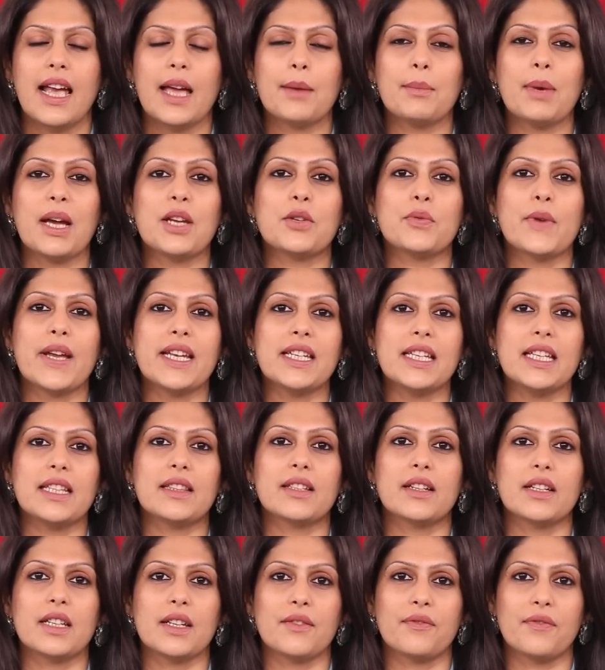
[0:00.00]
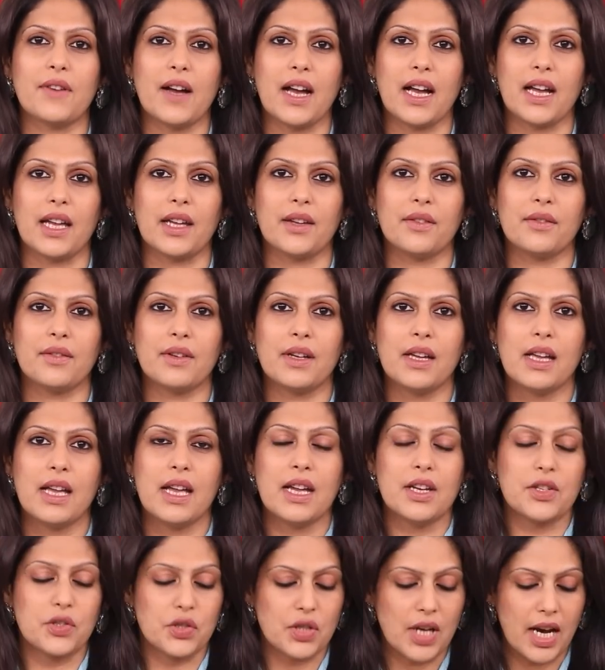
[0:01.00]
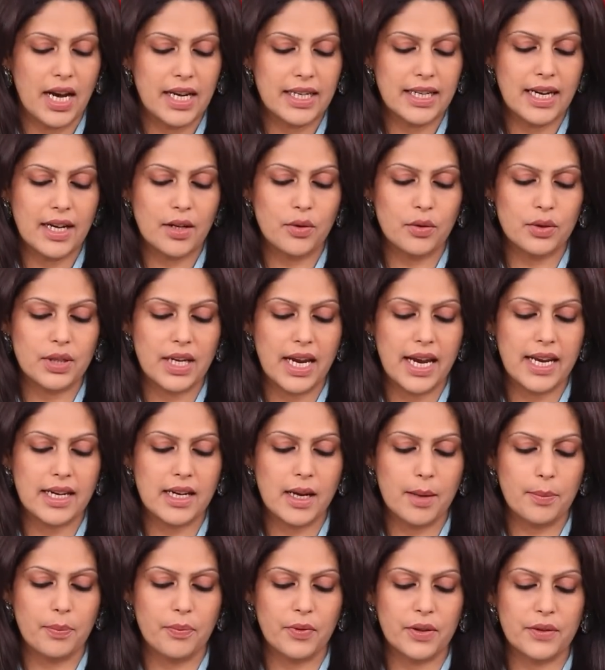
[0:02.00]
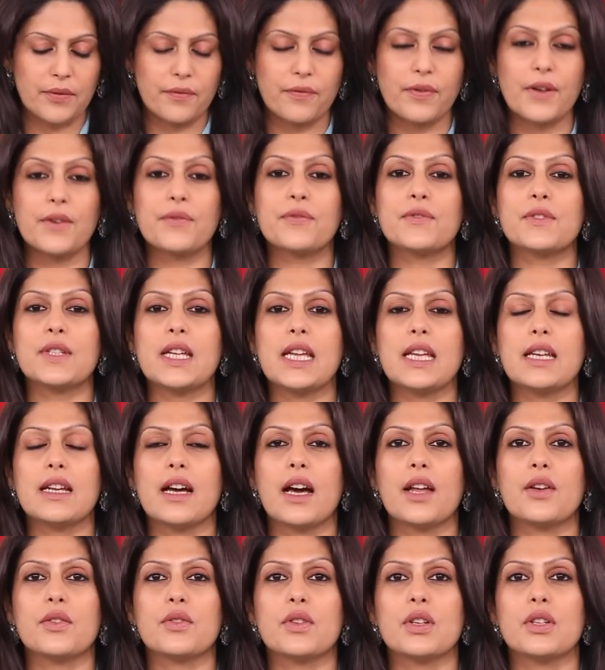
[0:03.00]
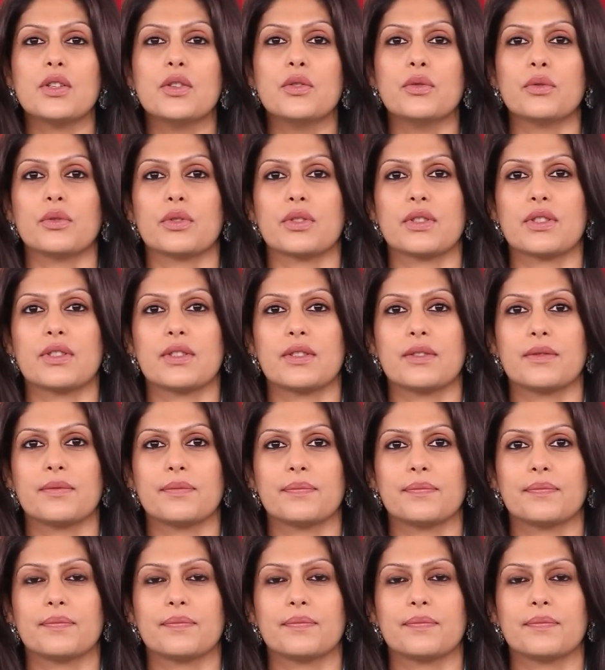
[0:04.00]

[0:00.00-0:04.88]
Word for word: And by 2035, China could end up with 1,500 nukes.